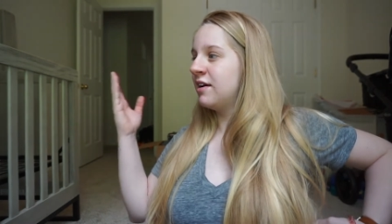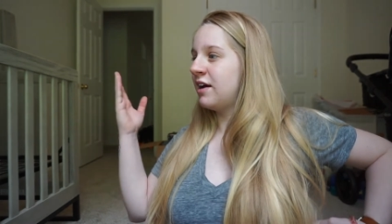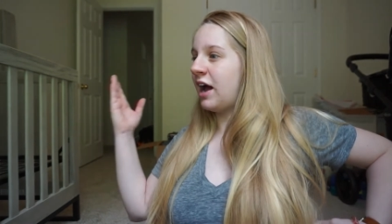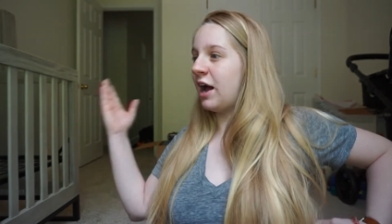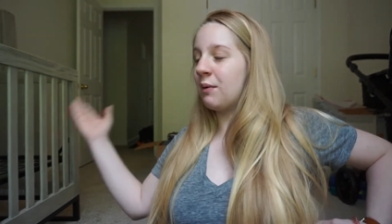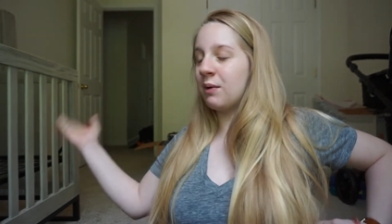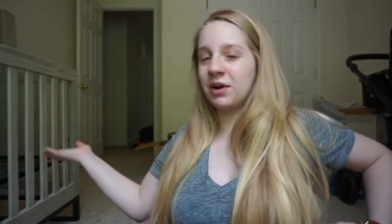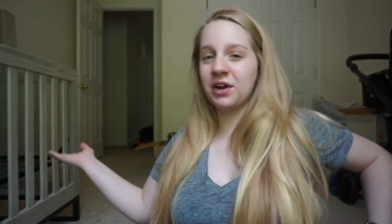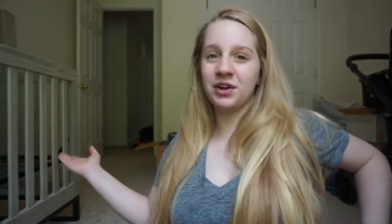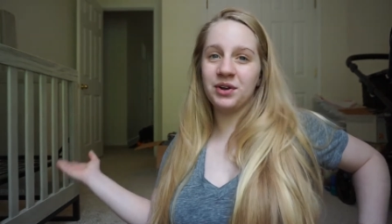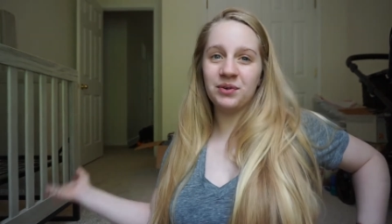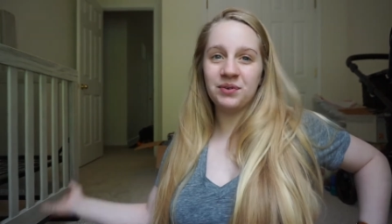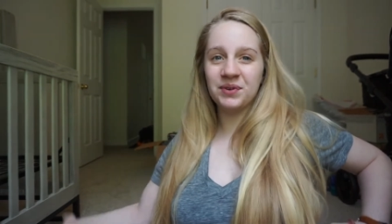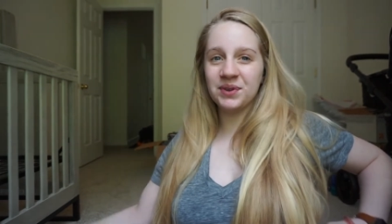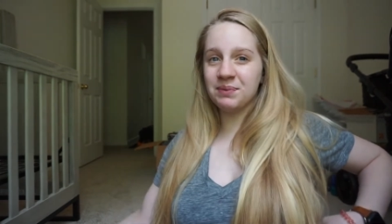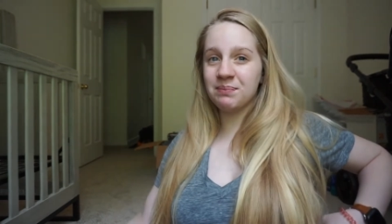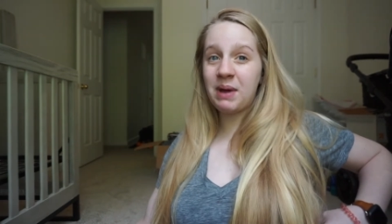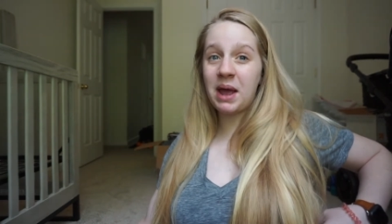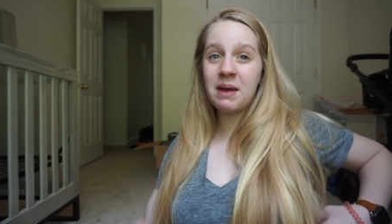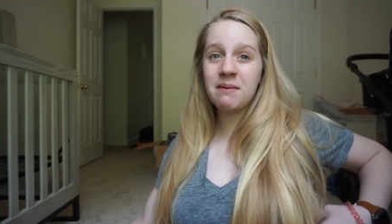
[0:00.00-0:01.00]
I want to do for
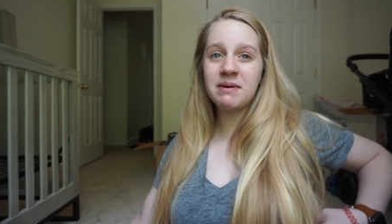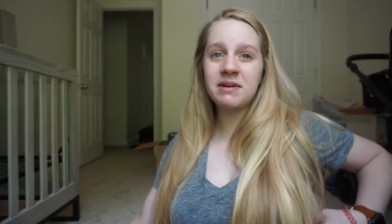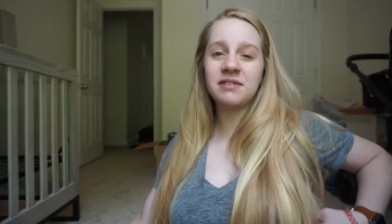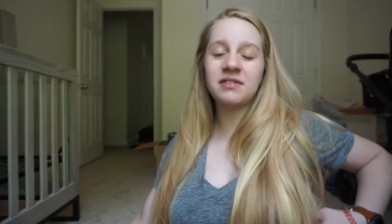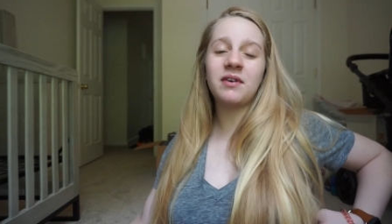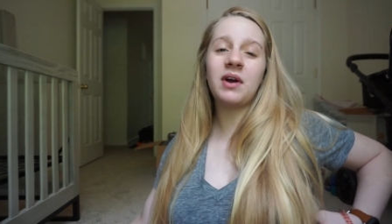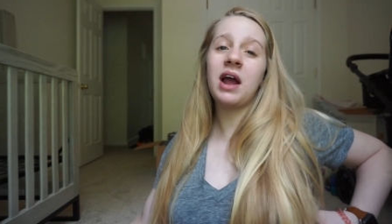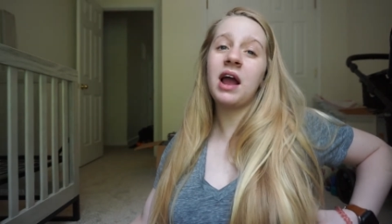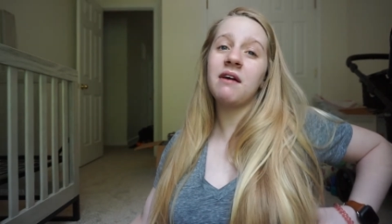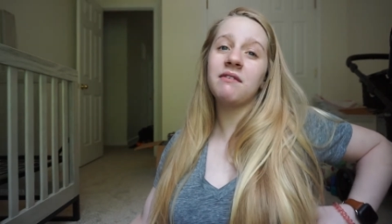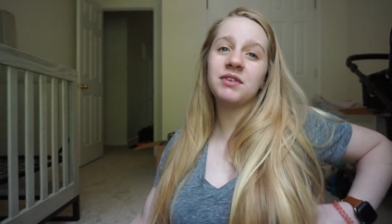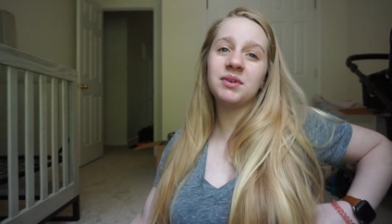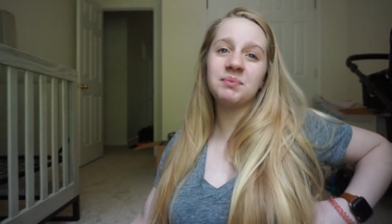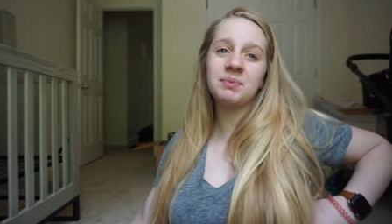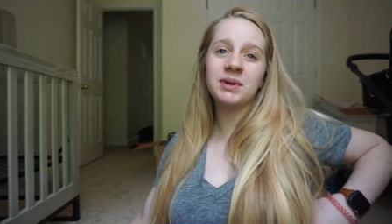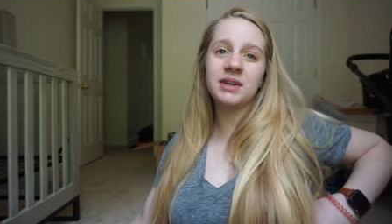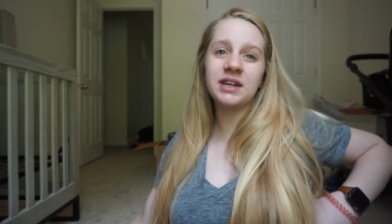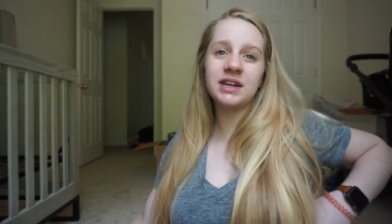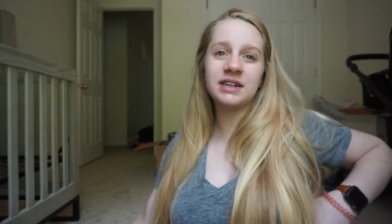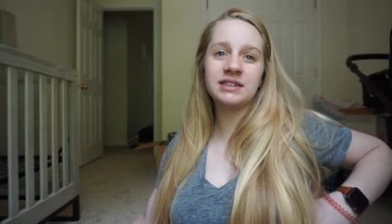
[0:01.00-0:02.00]
the baby. So I have some
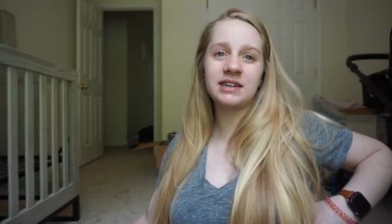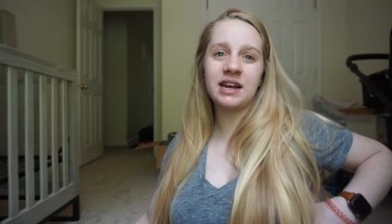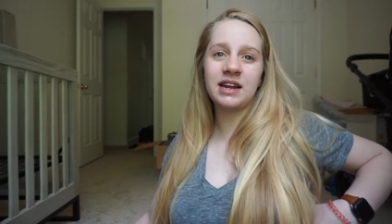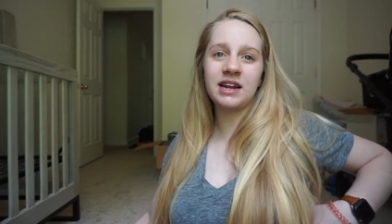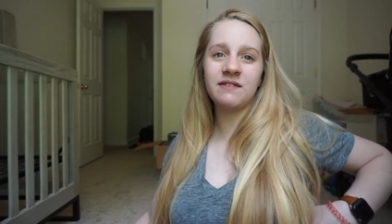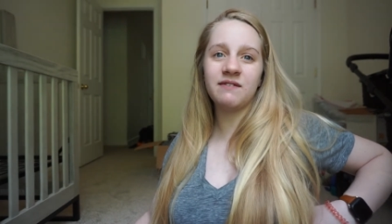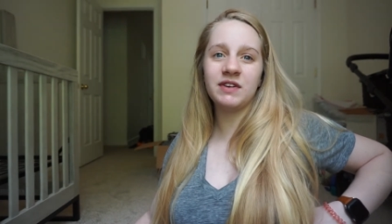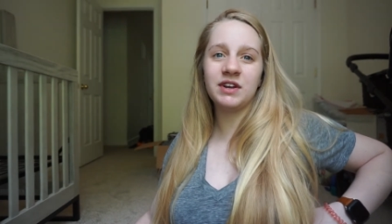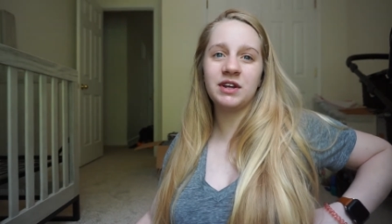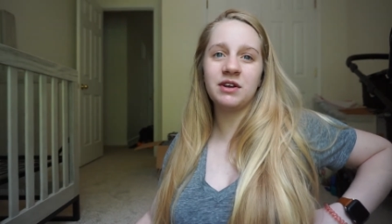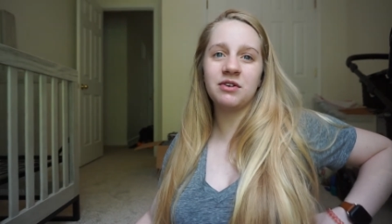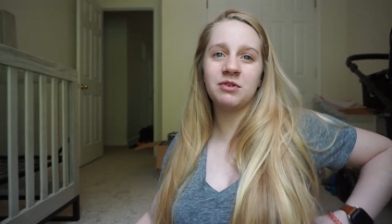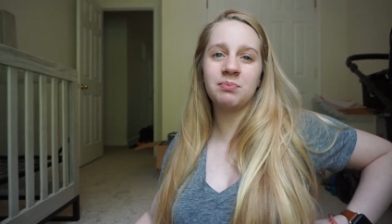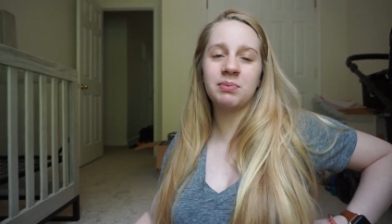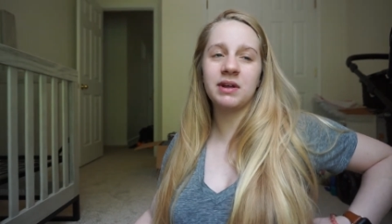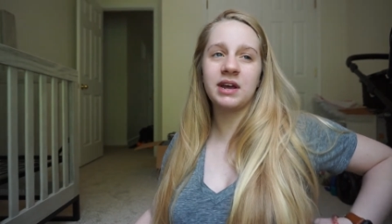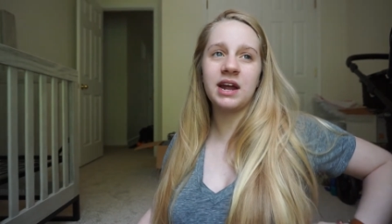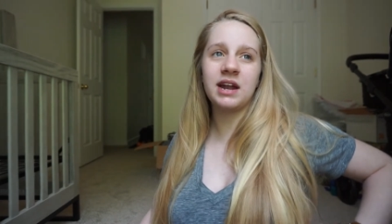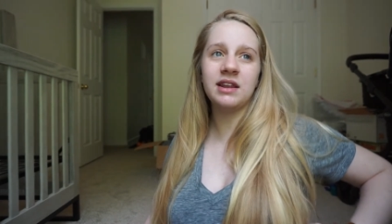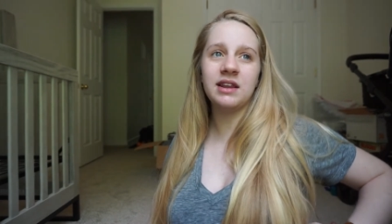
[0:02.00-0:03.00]
really exciting videos
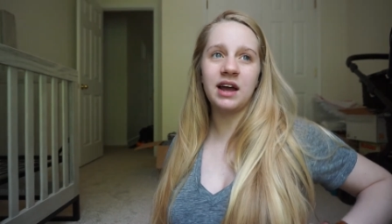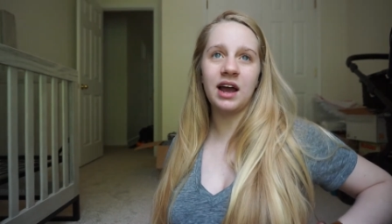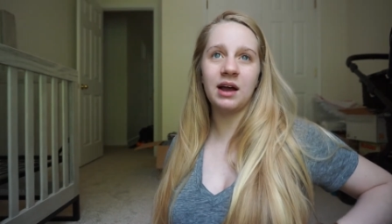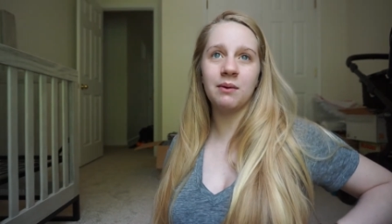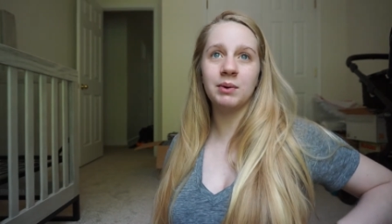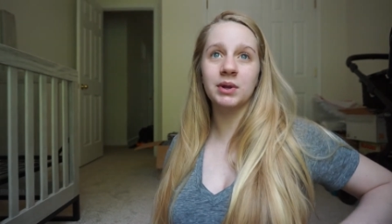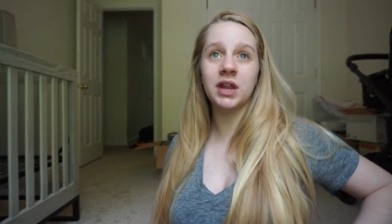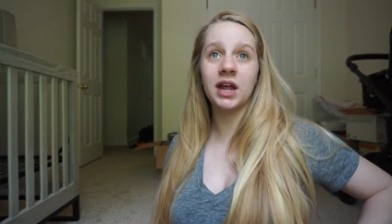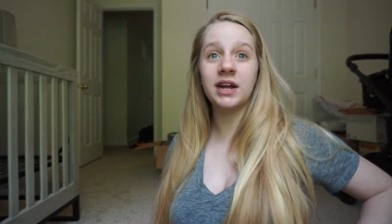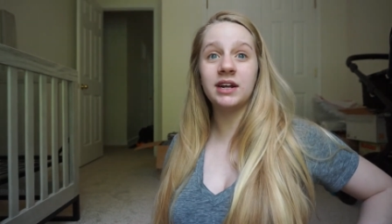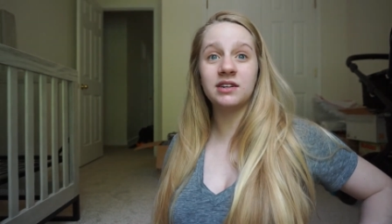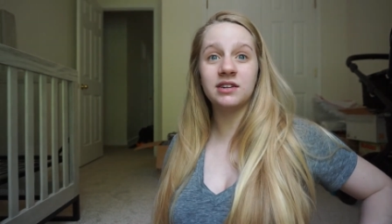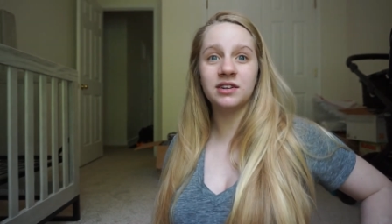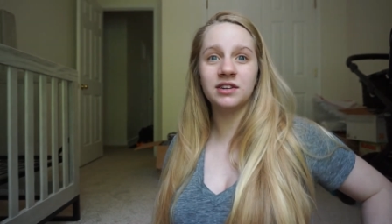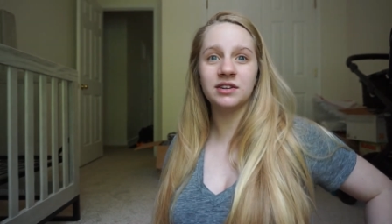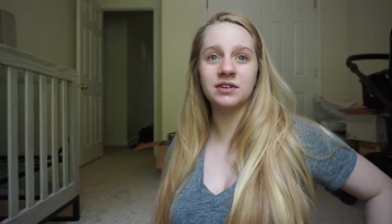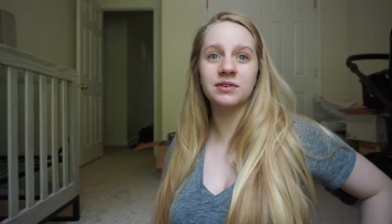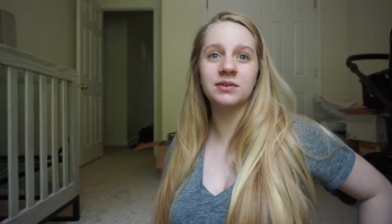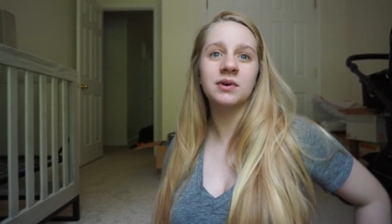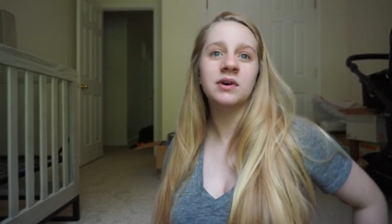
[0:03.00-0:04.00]
planned that I would like to
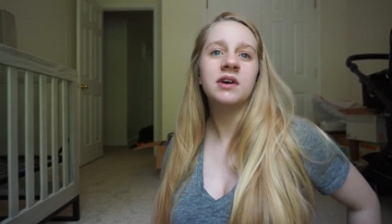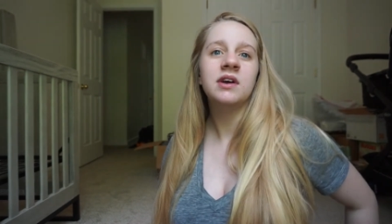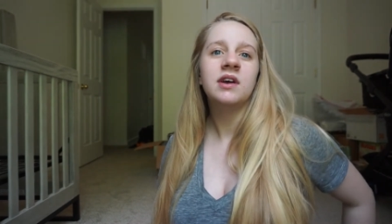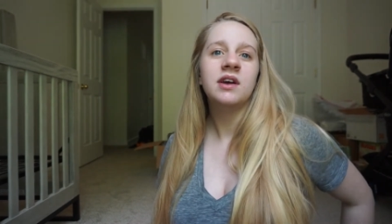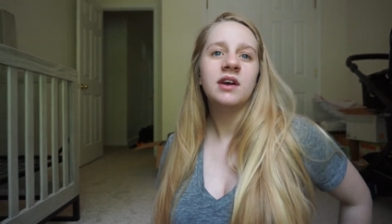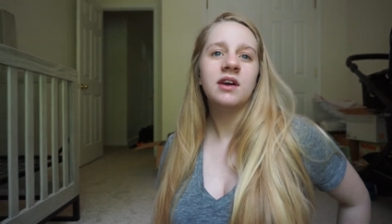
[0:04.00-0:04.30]
do.